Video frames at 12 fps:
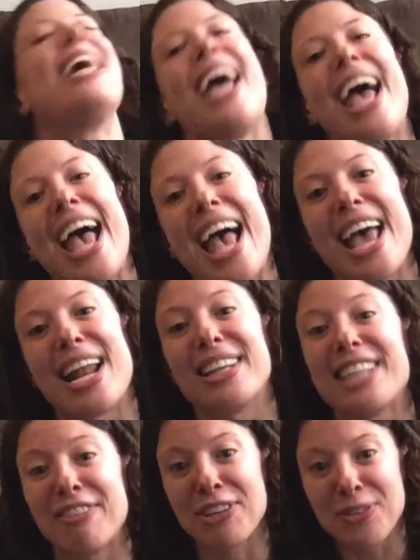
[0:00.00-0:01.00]
And I'll
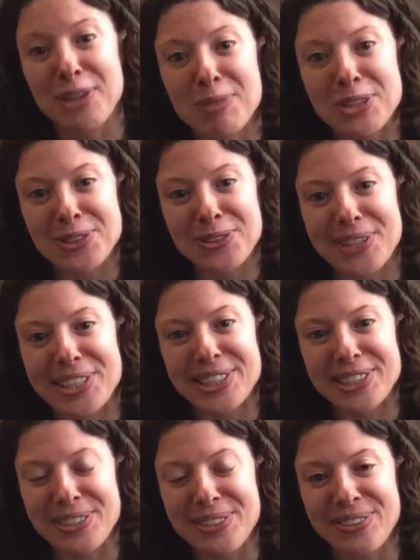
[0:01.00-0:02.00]
definitely read more stories
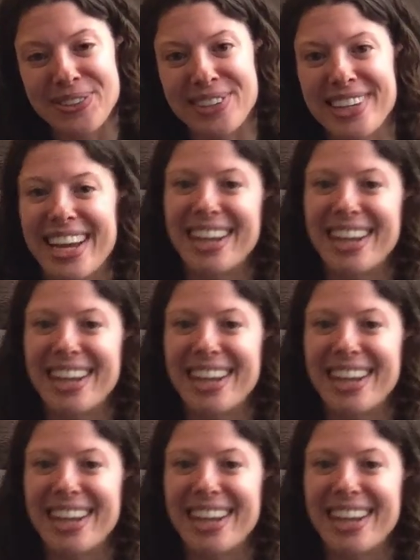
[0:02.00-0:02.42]
soon. I